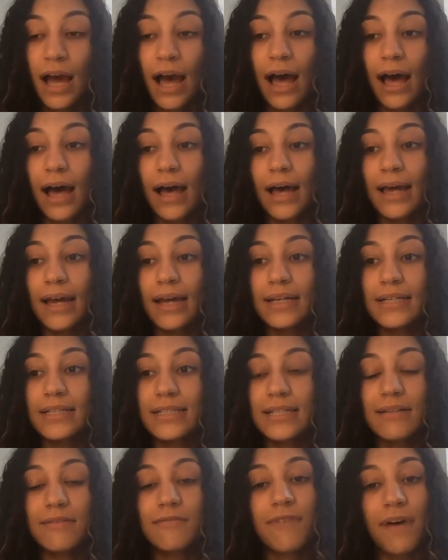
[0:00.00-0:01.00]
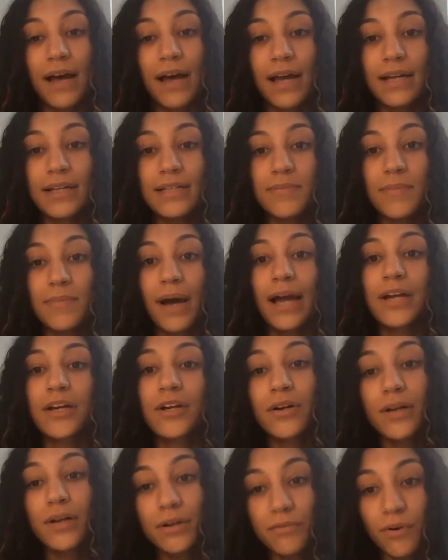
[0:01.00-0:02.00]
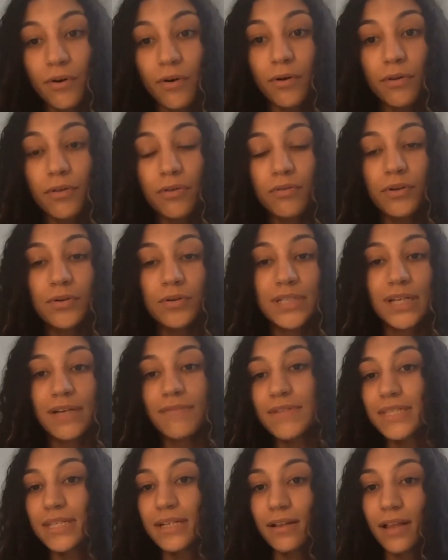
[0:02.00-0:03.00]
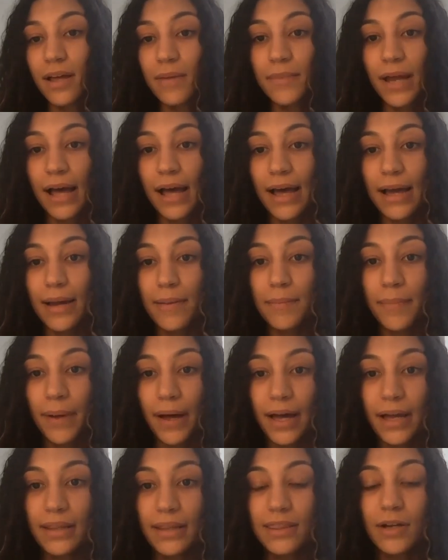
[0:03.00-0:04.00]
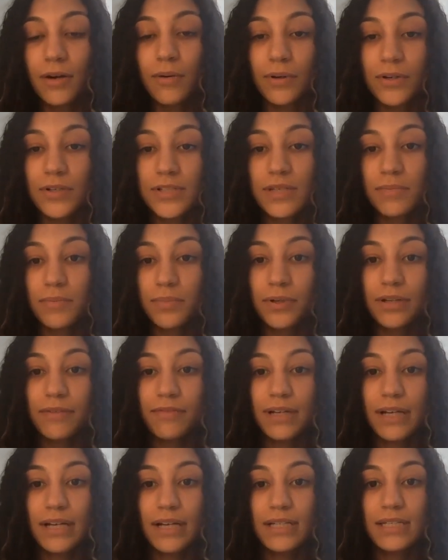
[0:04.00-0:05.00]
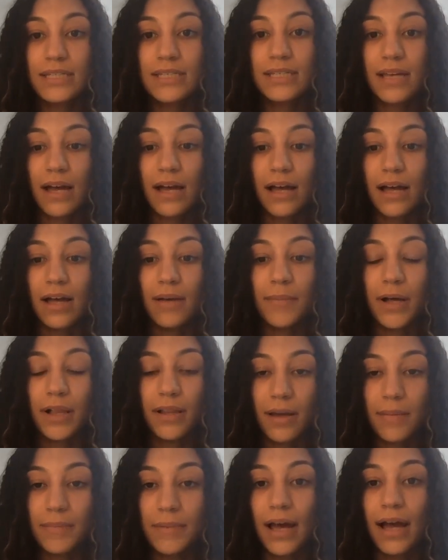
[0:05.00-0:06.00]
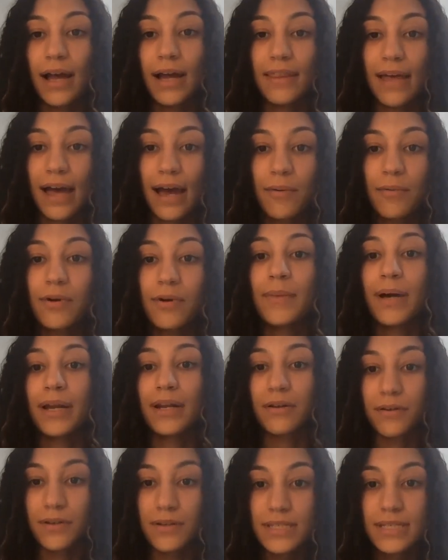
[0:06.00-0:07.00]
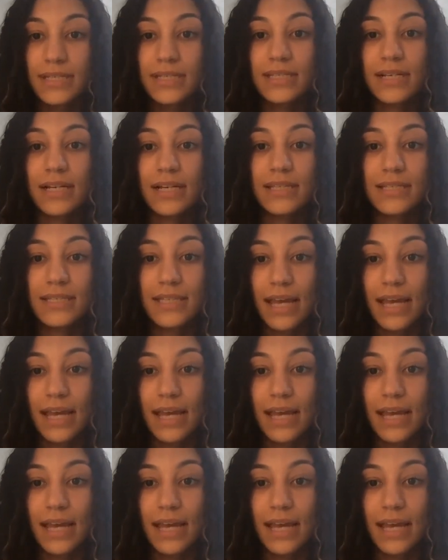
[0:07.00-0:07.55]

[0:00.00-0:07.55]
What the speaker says: I didn't find my current role through Davidson alumni, but there were some previous alumni that were medical assistants